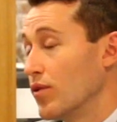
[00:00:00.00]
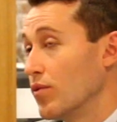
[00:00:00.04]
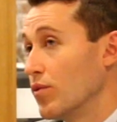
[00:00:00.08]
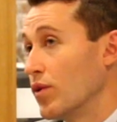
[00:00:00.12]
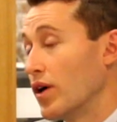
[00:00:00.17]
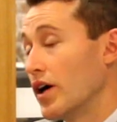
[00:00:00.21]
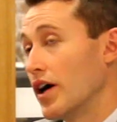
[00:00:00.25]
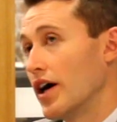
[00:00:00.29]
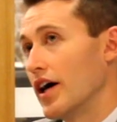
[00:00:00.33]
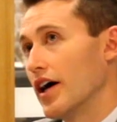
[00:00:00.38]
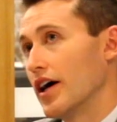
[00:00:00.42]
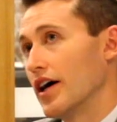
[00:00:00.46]

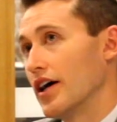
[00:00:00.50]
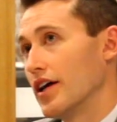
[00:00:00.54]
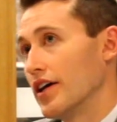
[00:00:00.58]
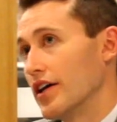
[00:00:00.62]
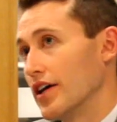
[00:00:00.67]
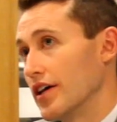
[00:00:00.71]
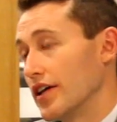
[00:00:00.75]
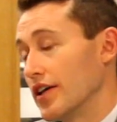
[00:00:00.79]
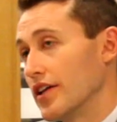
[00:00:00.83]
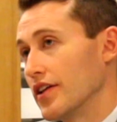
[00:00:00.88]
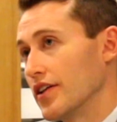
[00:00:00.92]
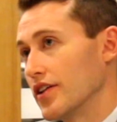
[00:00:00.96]
Well,
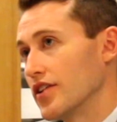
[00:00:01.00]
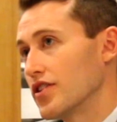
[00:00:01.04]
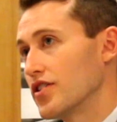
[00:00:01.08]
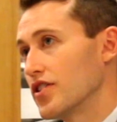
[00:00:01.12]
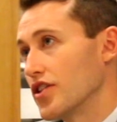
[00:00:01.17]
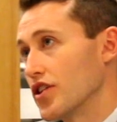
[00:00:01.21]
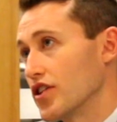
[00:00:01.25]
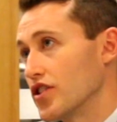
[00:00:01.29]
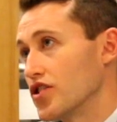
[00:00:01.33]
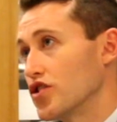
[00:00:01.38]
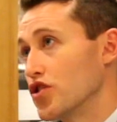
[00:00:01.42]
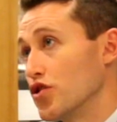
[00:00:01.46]

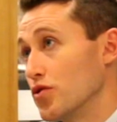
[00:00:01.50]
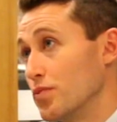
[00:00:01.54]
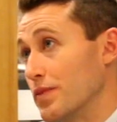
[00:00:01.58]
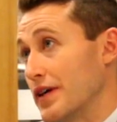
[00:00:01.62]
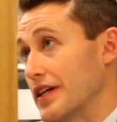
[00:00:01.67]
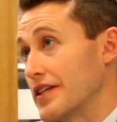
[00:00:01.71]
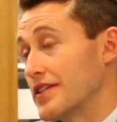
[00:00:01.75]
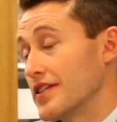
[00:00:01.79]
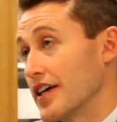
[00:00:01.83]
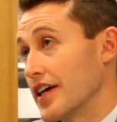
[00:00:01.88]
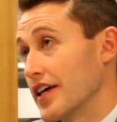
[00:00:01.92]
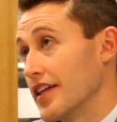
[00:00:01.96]
two
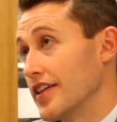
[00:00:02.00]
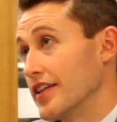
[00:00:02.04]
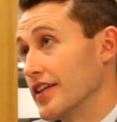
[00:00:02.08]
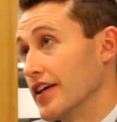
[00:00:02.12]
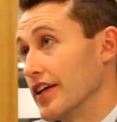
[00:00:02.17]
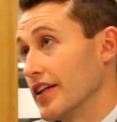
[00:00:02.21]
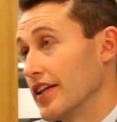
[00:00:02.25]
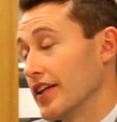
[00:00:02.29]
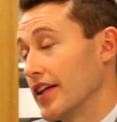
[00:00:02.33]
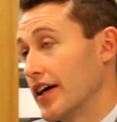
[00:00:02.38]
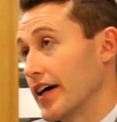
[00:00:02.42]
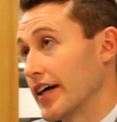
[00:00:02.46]
bits in
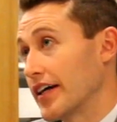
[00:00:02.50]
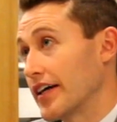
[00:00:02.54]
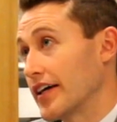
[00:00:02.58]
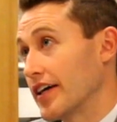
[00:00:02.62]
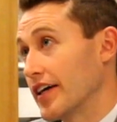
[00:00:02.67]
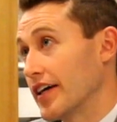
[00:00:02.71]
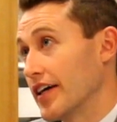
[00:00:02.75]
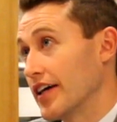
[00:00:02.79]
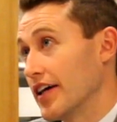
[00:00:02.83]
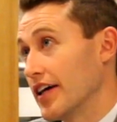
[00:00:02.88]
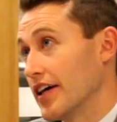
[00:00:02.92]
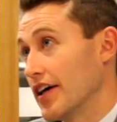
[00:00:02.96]
that, like,
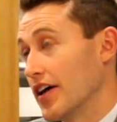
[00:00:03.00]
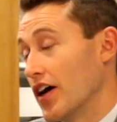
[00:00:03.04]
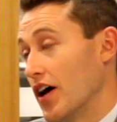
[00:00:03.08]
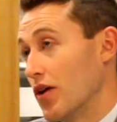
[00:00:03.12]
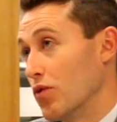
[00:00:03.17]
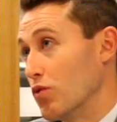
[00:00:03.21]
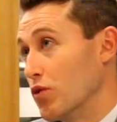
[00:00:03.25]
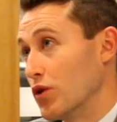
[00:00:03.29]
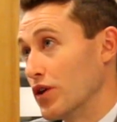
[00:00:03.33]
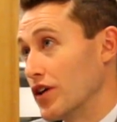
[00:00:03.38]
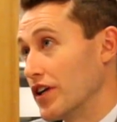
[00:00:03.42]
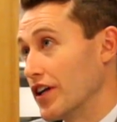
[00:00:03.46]
I
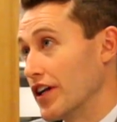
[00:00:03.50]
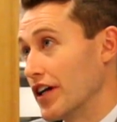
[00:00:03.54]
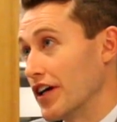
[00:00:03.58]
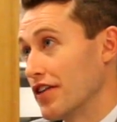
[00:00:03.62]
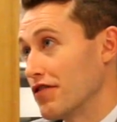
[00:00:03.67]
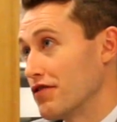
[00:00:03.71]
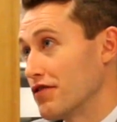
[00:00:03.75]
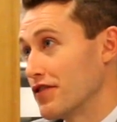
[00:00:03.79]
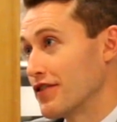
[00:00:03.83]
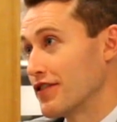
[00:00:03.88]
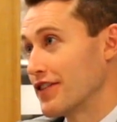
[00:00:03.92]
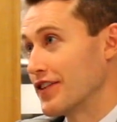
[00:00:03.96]
wouldn't,
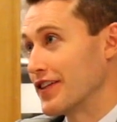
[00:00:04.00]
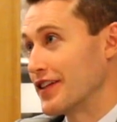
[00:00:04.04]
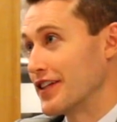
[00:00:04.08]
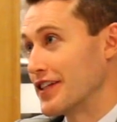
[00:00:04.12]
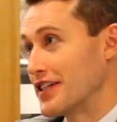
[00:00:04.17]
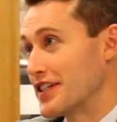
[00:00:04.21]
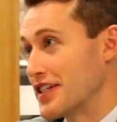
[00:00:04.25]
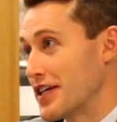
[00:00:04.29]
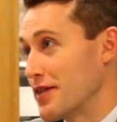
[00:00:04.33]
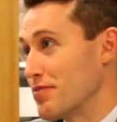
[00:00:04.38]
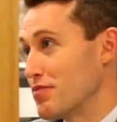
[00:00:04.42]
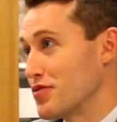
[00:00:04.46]
if the
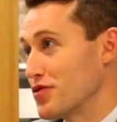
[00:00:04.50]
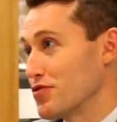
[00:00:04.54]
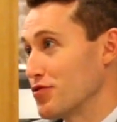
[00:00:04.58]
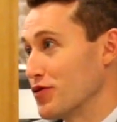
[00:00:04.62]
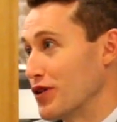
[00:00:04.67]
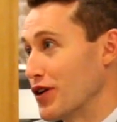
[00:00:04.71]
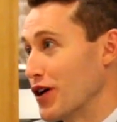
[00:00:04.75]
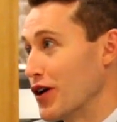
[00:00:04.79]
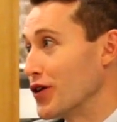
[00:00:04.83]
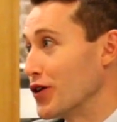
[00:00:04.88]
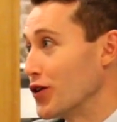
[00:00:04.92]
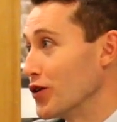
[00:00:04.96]
tips were
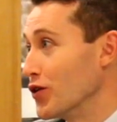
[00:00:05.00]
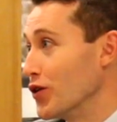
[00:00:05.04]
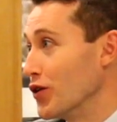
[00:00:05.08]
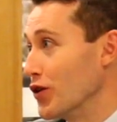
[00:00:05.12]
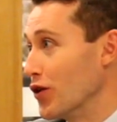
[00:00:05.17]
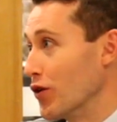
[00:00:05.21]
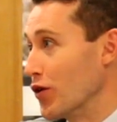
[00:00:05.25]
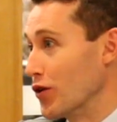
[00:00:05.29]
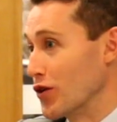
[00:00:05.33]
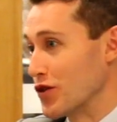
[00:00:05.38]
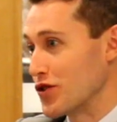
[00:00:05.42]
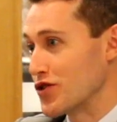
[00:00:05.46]
no good
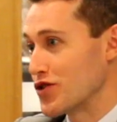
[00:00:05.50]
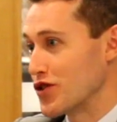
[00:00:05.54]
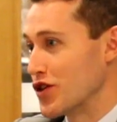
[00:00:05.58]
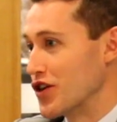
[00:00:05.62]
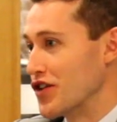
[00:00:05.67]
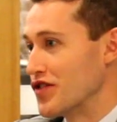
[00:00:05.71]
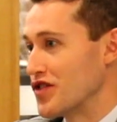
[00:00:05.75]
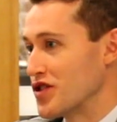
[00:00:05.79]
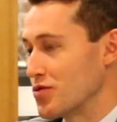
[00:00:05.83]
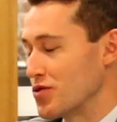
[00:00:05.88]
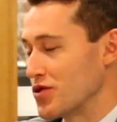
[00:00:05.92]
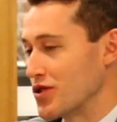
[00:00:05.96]
or the
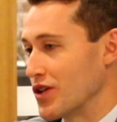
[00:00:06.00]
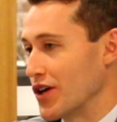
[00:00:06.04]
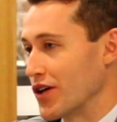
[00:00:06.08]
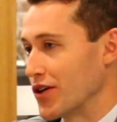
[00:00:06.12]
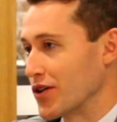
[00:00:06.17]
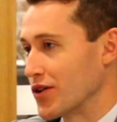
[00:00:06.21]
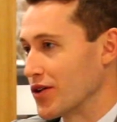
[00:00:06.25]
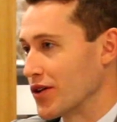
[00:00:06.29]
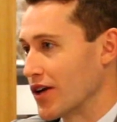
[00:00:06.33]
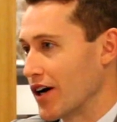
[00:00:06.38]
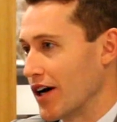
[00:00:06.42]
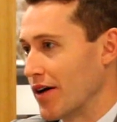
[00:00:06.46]
service was
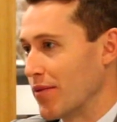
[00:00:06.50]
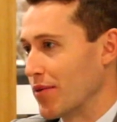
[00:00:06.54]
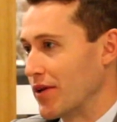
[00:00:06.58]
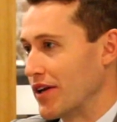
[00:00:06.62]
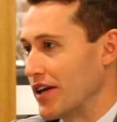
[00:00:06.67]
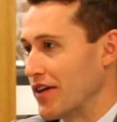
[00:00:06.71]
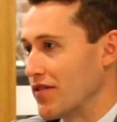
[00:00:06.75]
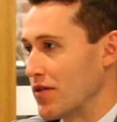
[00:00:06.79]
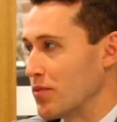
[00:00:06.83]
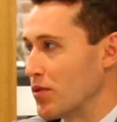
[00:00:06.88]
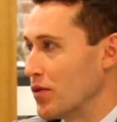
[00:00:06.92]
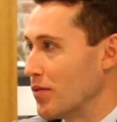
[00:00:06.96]
no good, I would
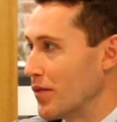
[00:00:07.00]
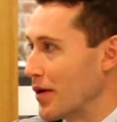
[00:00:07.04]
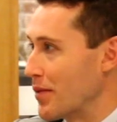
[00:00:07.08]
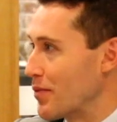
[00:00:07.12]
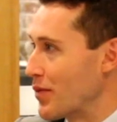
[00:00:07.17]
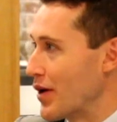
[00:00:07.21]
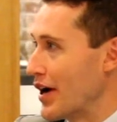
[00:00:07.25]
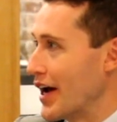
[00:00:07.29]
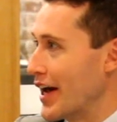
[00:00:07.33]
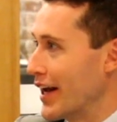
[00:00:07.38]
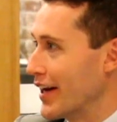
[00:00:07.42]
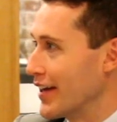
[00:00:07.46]
never put my
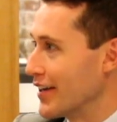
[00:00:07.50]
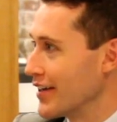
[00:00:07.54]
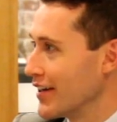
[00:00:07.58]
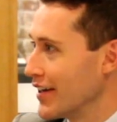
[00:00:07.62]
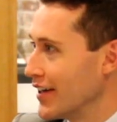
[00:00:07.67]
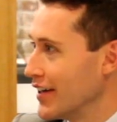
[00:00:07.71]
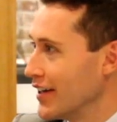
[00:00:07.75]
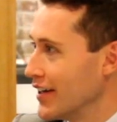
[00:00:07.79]
brand